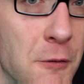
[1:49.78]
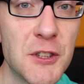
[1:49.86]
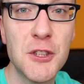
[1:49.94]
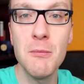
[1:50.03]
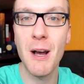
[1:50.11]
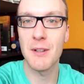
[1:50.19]
Now, if we
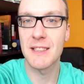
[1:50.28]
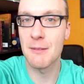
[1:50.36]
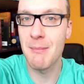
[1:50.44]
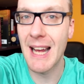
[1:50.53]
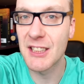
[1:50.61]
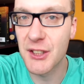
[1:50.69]
zoom out, let's
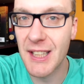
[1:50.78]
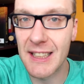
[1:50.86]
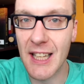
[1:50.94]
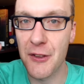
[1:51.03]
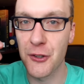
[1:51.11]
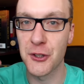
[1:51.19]
imagine
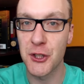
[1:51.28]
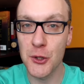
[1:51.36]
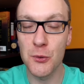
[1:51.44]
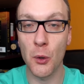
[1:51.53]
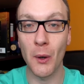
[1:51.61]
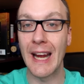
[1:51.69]
that neither
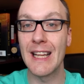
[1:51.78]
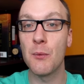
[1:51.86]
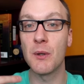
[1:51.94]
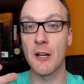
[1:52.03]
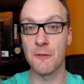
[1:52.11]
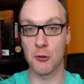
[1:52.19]
you nor
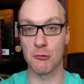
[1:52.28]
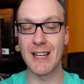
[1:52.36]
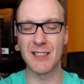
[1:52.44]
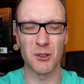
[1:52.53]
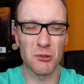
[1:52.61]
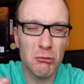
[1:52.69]
anyone of your
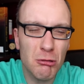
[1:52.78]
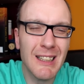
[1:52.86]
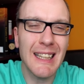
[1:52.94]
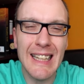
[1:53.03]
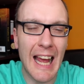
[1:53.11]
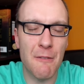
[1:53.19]
race was
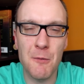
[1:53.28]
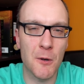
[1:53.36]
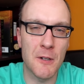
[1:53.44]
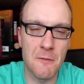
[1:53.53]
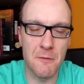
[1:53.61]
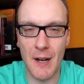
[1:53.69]
really
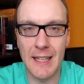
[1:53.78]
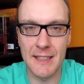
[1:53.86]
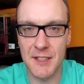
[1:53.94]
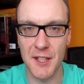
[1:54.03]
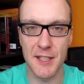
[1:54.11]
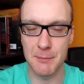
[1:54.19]
ever
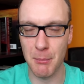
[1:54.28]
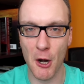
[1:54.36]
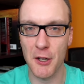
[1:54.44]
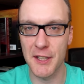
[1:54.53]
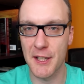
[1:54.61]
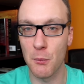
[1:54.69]
invited to this
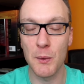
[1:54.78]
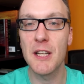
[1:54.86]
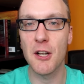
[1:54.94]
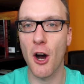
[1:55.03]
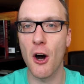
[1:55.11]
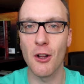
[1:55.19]
party that
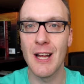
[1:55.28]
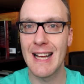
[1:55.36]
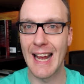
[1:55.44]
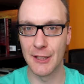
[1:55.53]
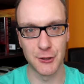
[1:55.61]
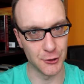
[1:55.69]
we call
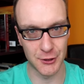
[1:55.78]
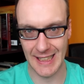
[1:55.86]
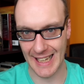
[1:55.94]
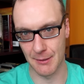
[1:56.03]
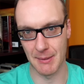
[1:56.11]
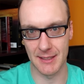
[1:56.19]

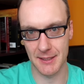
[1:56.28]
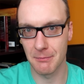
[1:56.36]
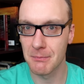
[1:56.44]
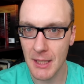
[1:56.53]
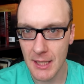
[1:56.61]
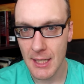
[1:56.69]
entertainment.
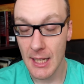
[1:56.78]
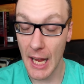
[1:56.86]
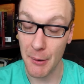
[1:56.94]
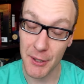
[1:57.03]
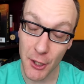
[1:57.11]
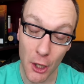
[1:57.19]

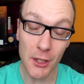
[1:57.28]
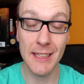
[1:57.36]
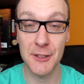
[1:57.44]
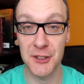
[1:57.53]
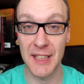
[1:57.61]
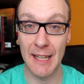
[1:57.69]
And we call
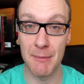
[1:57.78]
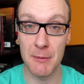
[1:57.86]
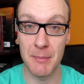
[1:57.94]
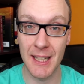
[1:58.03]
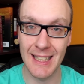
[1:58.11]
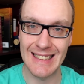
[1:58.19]
it
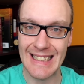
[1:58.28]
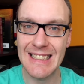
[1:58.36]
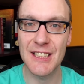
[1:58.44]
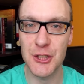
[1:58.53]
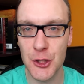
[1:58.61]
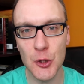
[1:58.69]
entertainment because
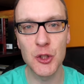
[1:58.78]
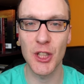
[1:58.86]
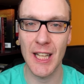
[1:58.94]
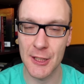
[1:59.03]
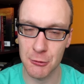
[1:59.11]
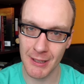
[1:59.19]

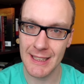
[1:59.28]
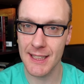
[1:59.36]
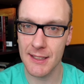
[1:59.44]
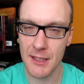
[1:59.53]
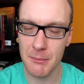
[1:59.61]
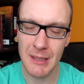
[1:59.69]
institutionalized
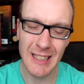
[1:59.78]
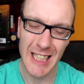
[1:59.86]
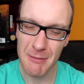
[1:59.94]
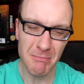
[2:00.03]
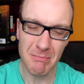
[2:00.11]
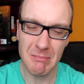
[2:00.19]
racism
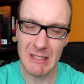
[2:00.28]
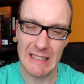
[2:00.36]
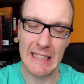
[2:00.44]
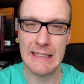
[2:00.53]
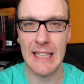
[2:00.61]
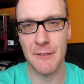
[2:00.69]

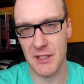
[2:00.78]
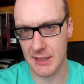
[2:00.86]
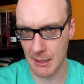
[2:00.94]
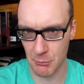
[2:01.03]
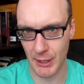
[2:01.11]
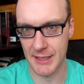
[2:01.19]
just doesn't have the
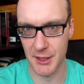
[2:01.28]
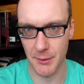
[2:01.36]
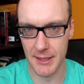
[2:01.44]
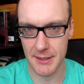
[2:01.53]
same ring to